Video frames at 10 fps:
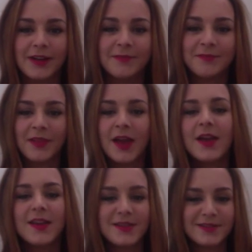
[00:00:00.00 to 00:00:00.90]

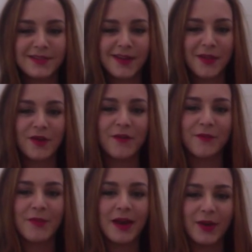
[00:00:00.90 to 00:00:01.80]
is another of
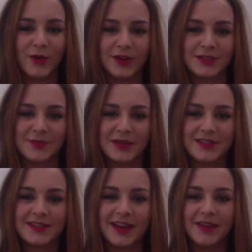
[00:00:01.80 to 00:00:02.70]
my
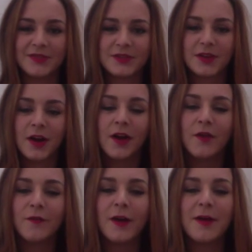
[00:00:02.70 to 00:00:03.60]
Christmas gifts
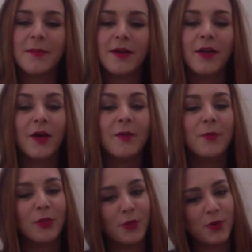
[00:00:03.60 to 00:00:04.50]
from
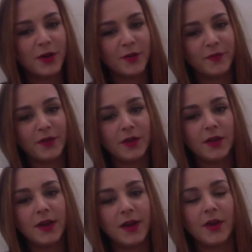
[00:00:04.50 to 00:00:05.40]
the
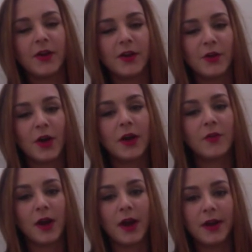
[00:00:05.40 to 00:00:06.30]
wonderful Aaron and Greg
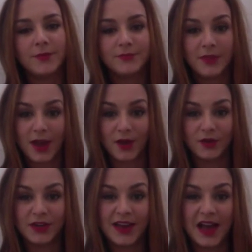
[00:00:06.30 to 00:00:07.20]
Wright out
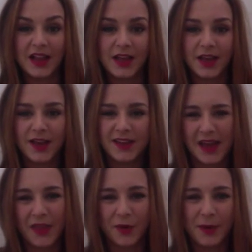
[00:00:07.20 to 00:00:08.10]
in Cali.
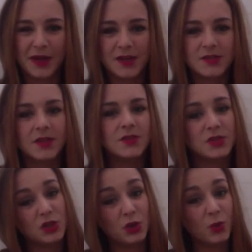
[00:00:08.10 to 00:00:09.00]
Yeah, they're my cousins.
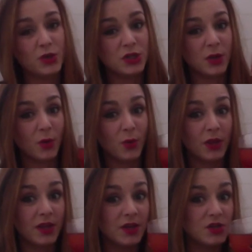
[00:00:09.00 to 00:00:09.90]
You wish they were
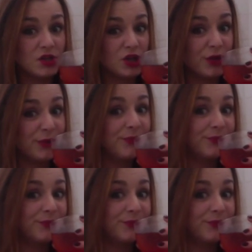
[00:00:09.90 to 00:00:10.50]
related to you.